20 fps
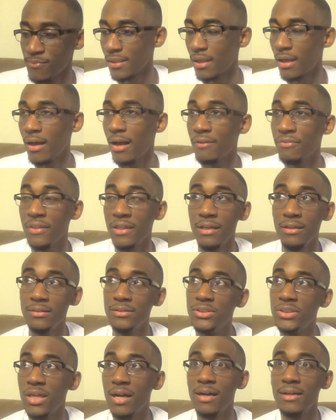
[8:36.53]
I think
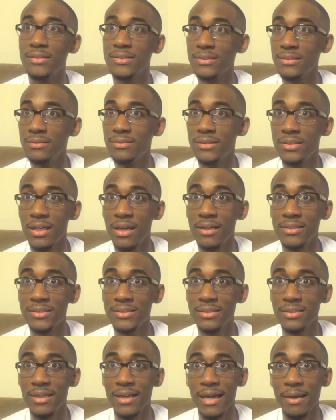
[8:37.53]
John Cena,
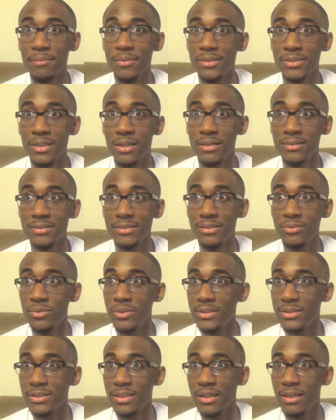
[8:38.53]
that happened to John Cena
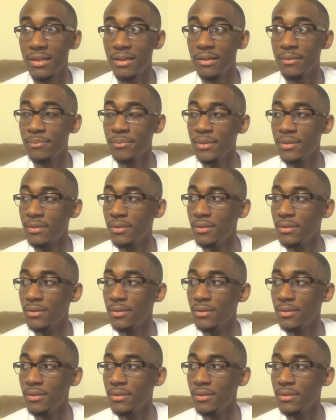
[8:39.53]
one time.